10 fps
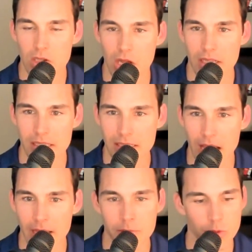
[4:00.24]
a lot of the
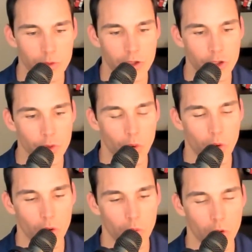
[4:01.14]
times when you
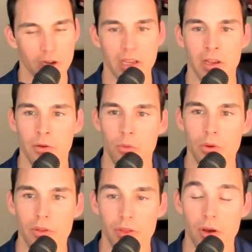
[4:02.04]
are working
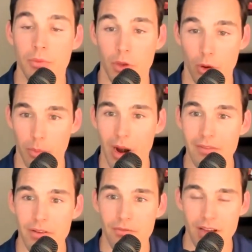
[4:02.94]
with a
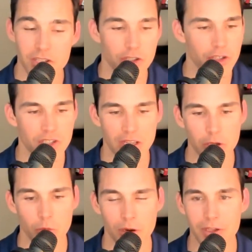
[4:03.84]
private investor, say
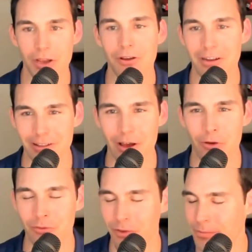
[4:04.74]
you wanted to go get a
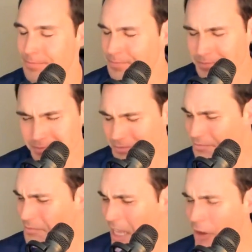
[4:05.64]
loan from,
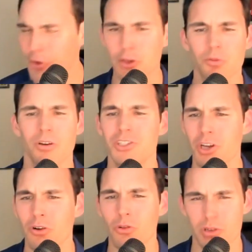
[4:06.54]
I don't know, your rich
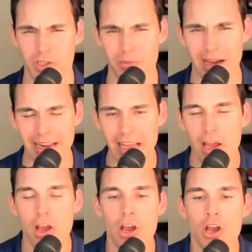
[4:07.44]
uncle or somebody,
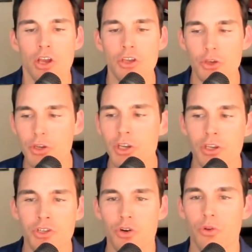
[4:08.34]
you can
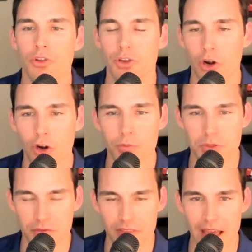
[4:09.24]
control the
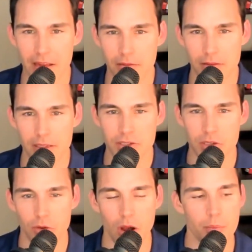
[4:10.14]
terms of that. And
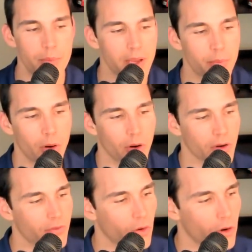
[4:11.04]
so a big part
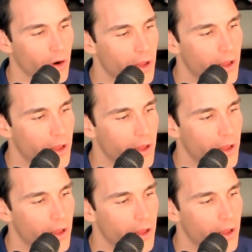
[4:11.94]
of our